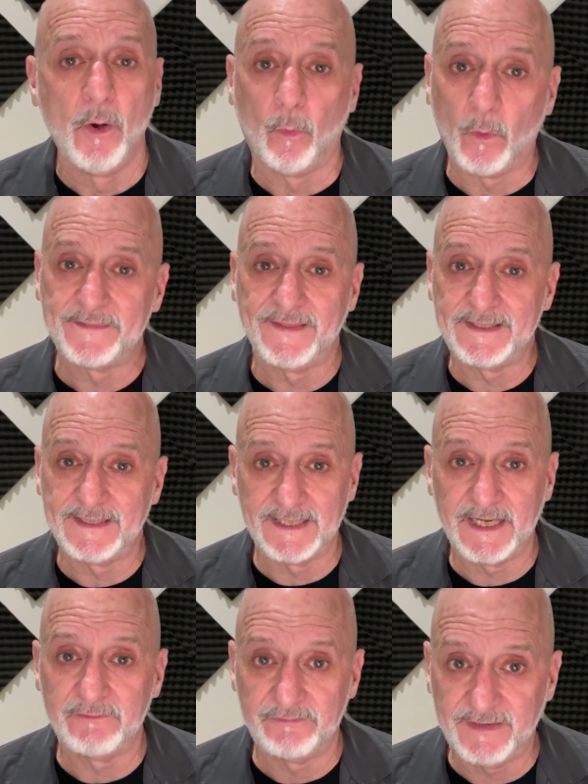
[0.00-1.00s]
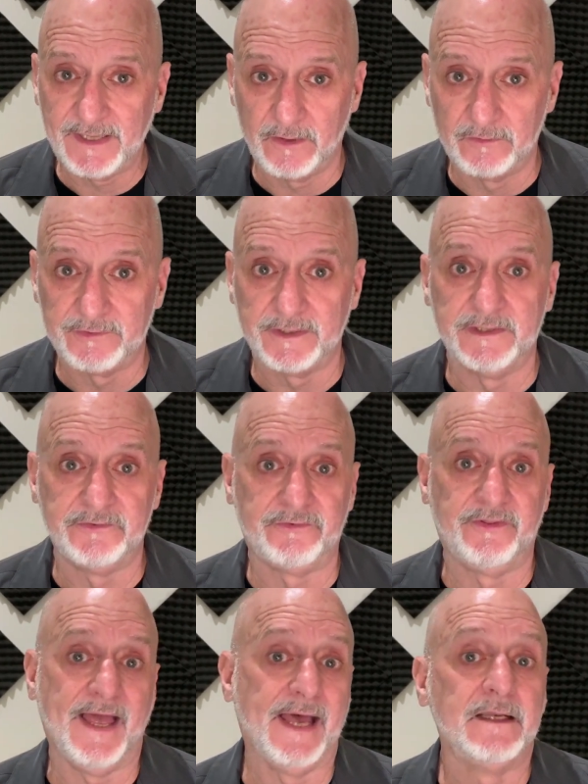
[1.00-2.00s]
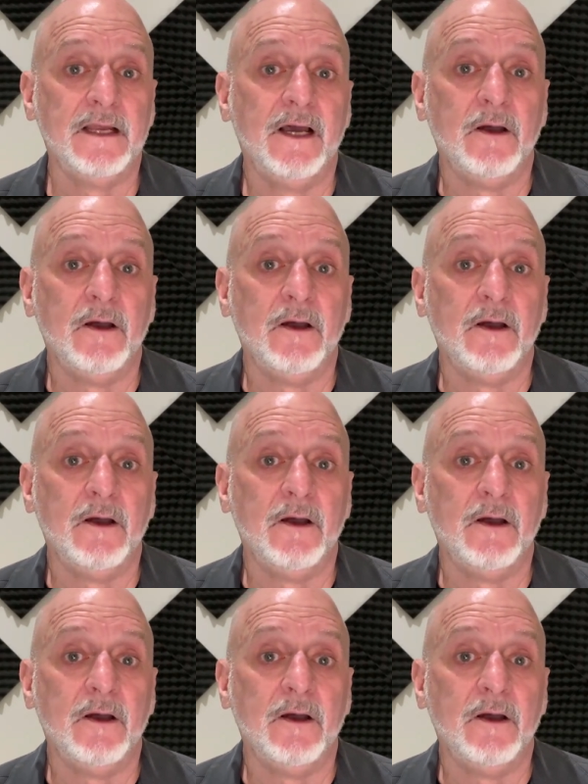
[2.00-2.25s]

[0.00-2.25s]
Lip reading: One thing that I found is that